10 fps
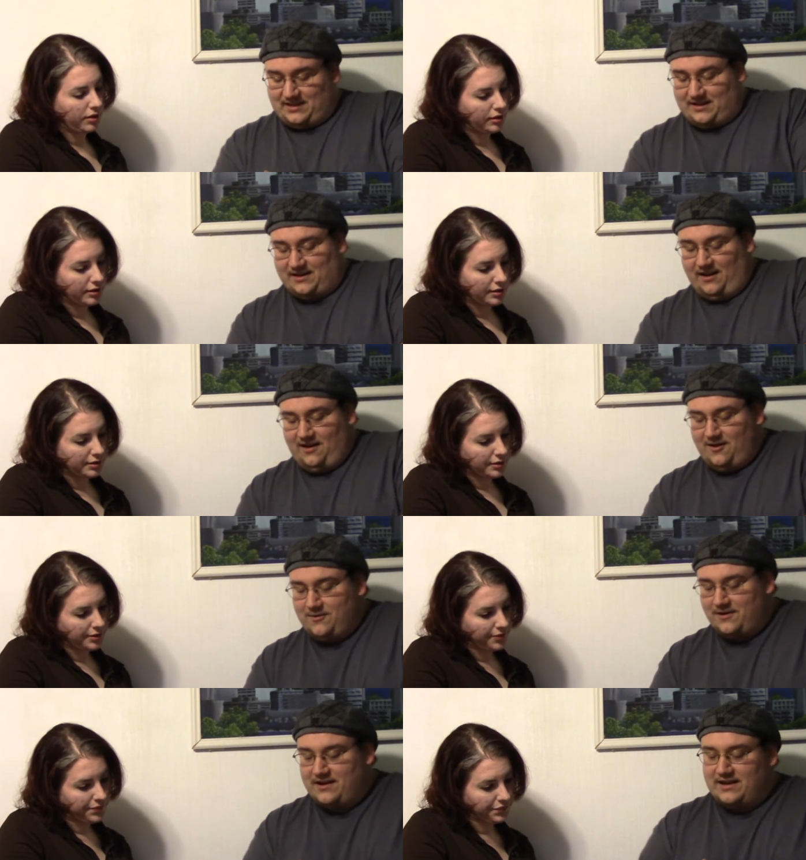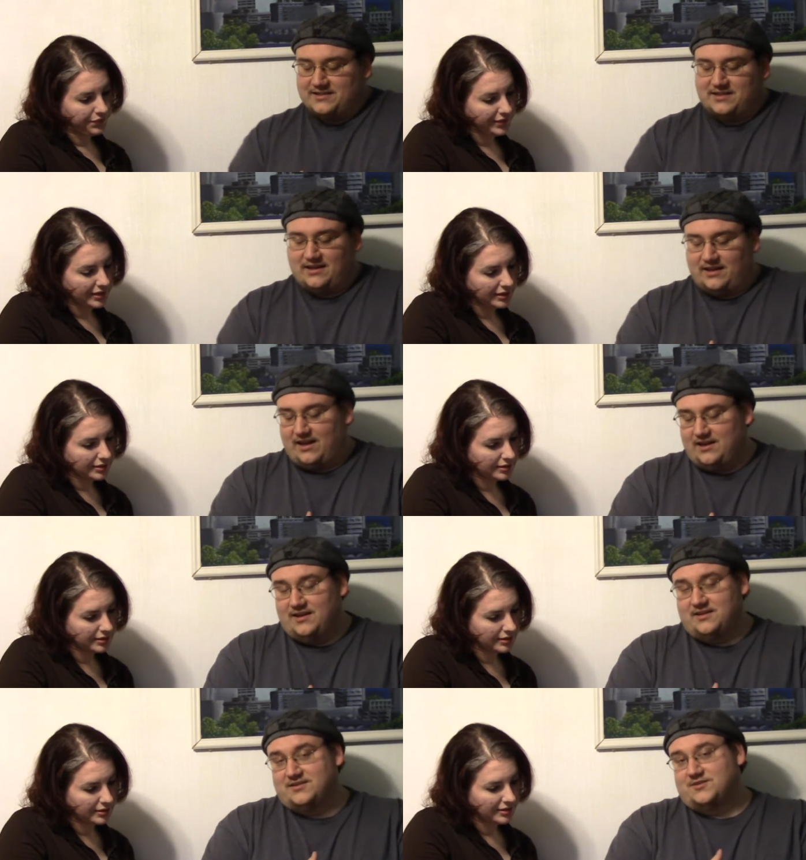Speaker 1: thing? Oh, our next thing
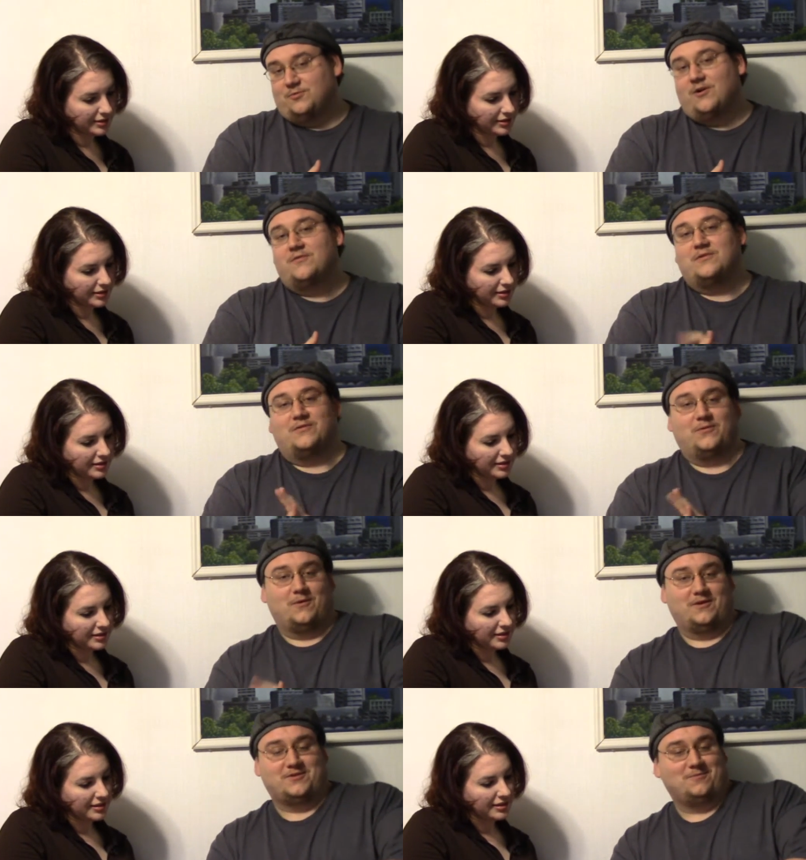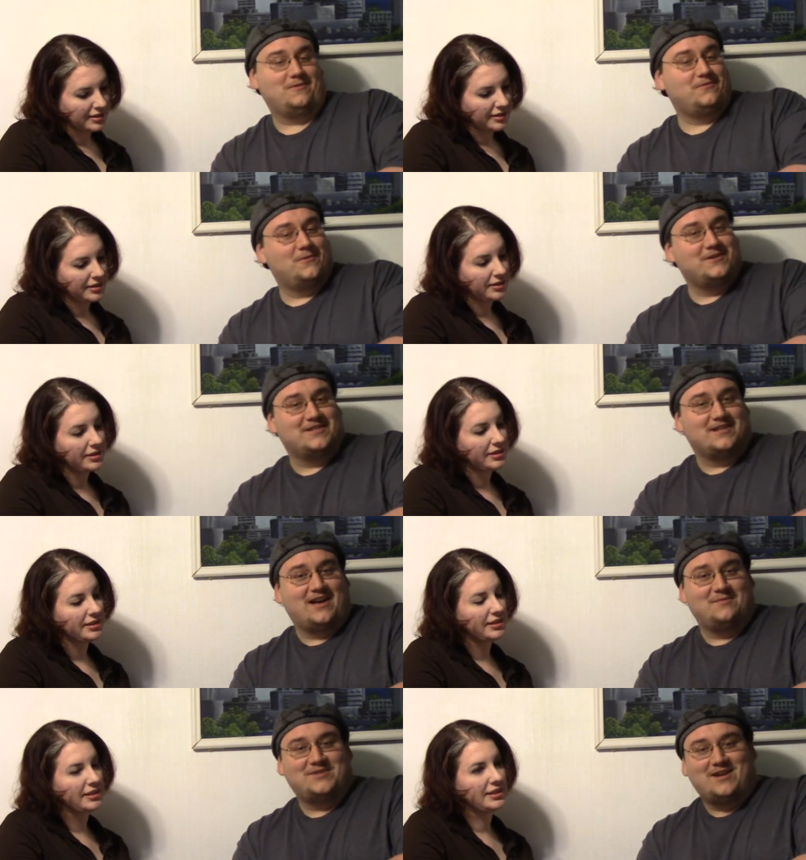is Dwarven Forge. Dwarven Forge has got
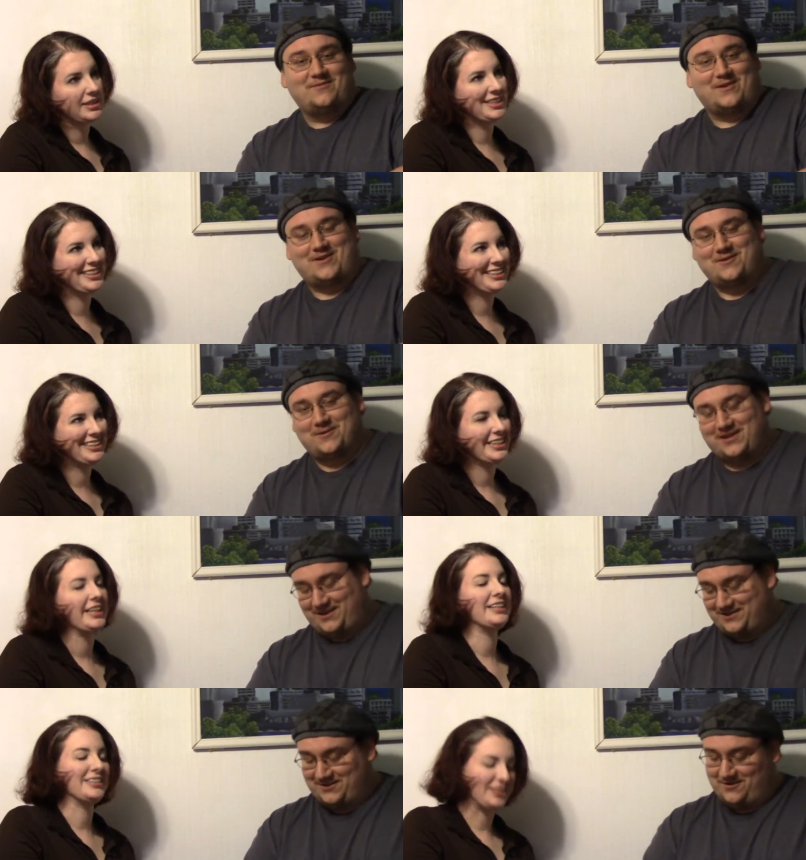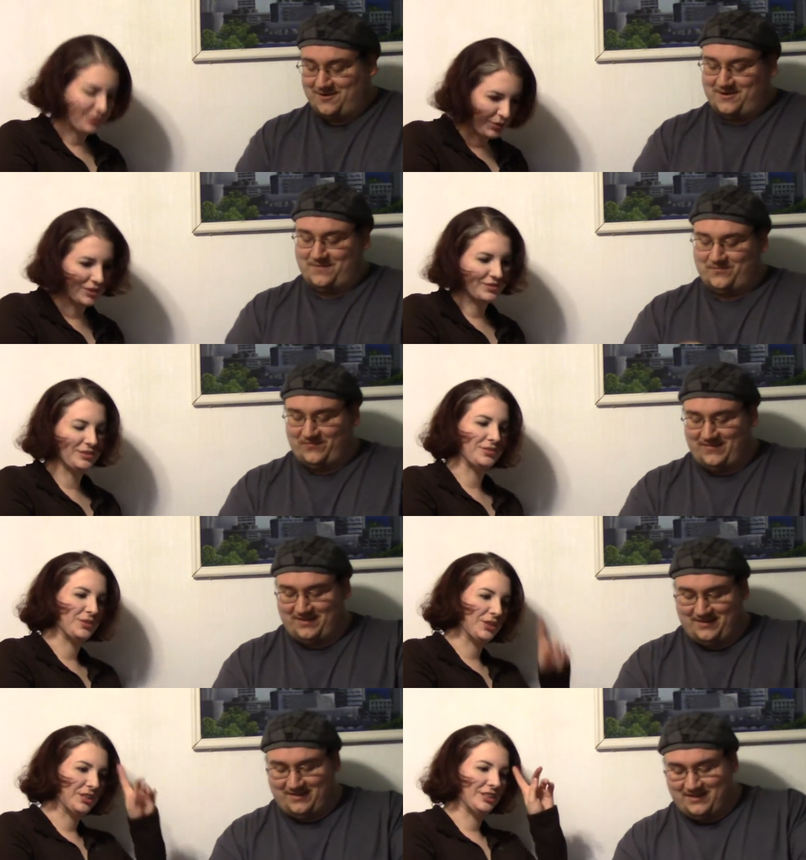himself a new Kickstarter. Dwarven
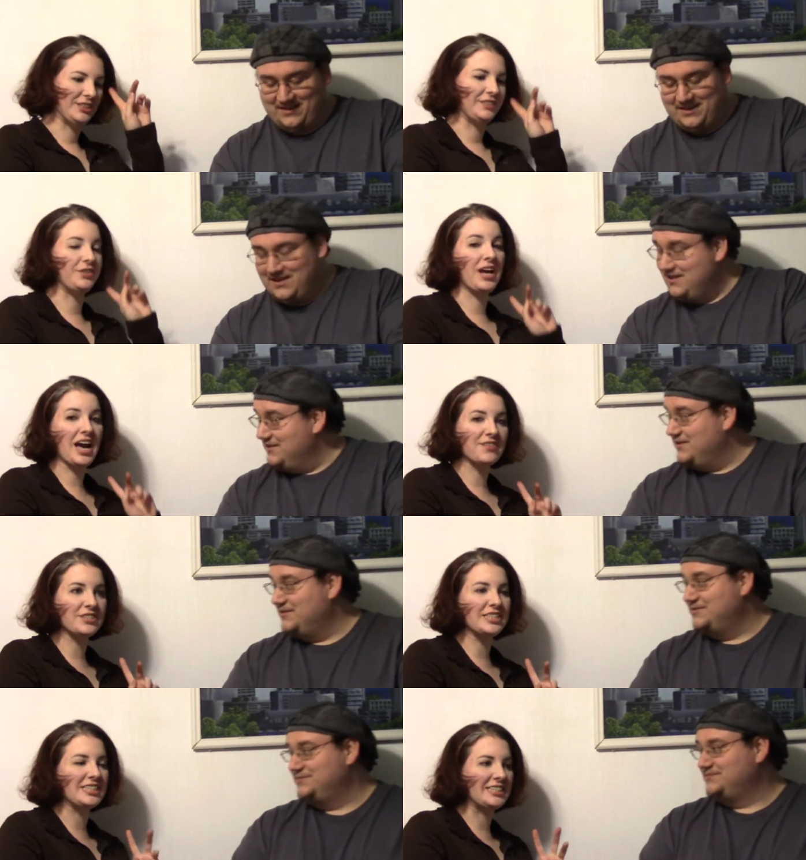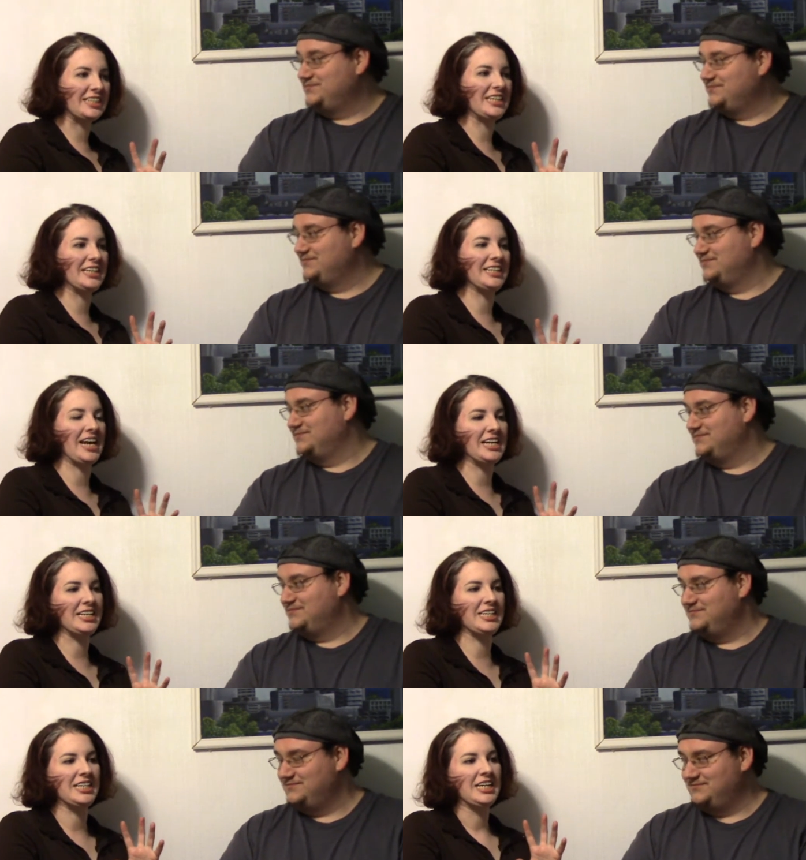
Speaker 2: Forge. If you haven't seen
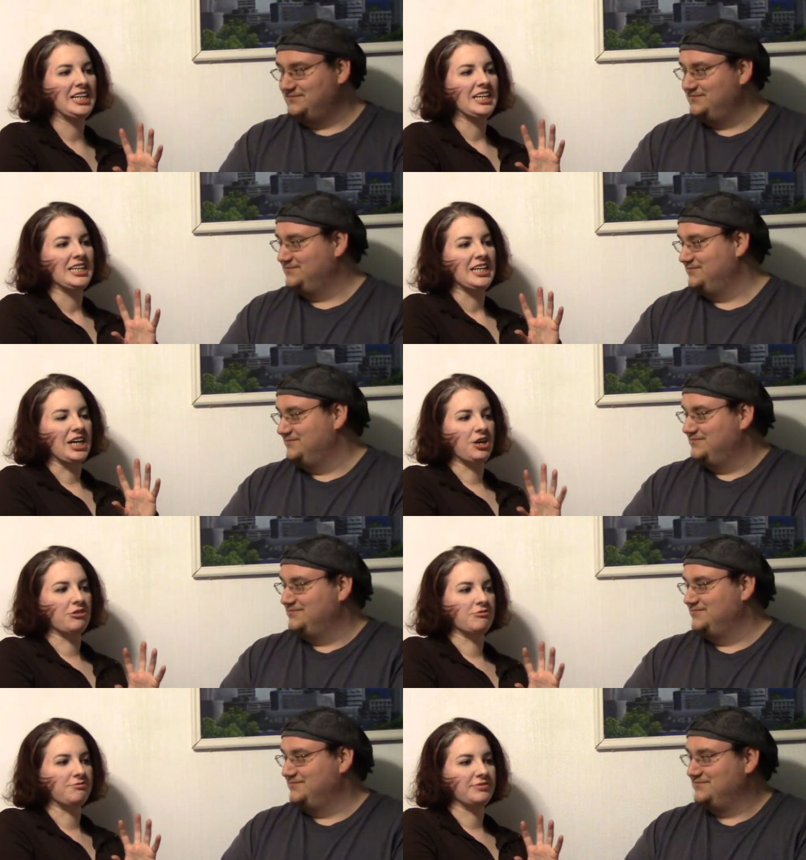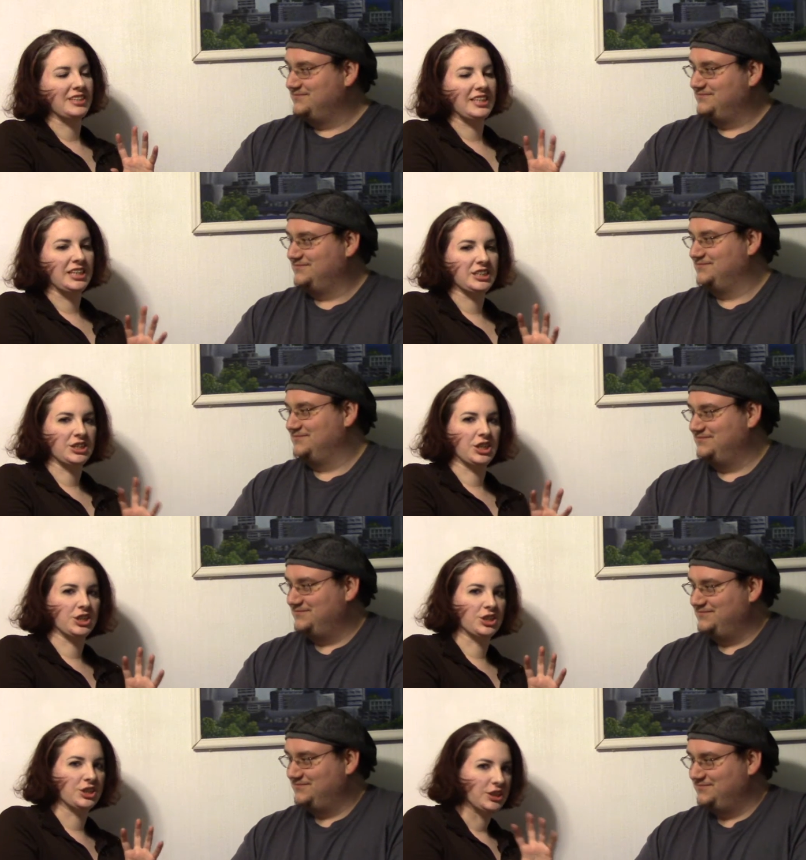any of the
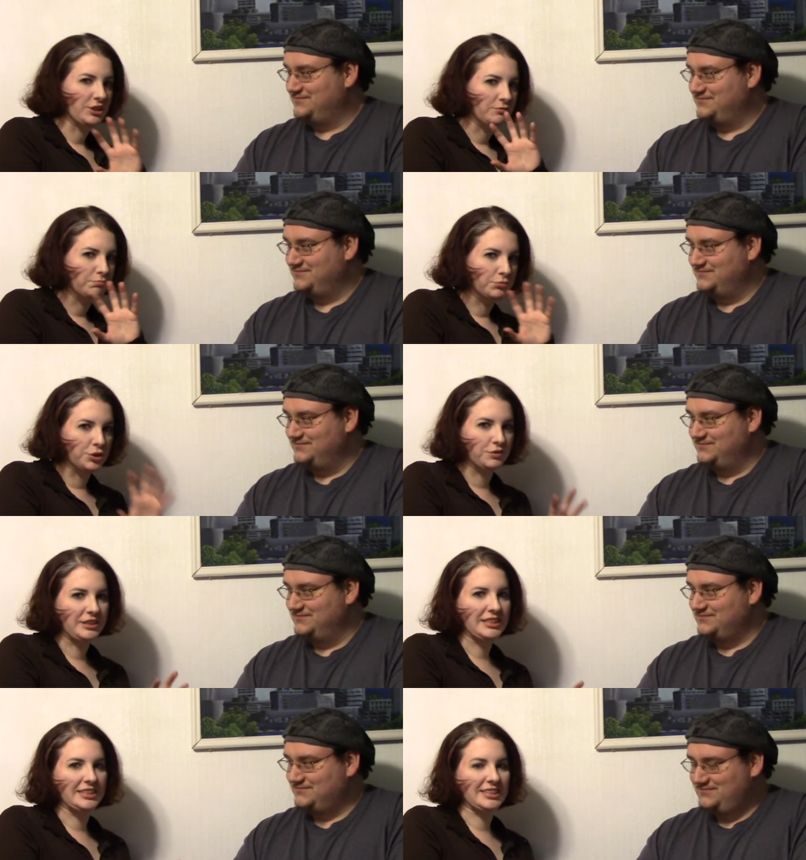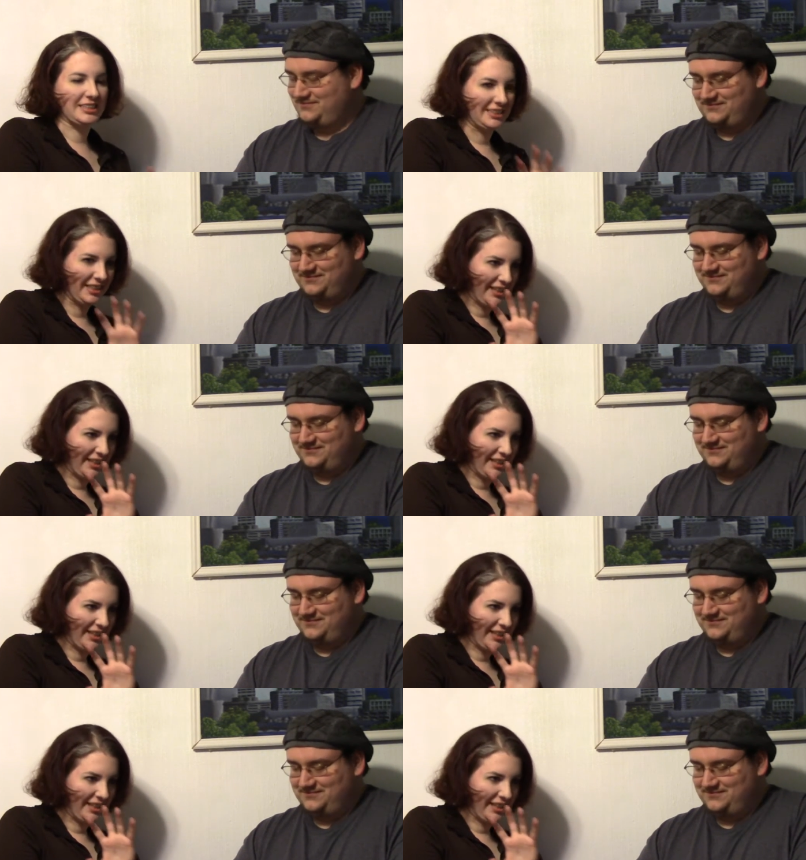Kickstarter movies and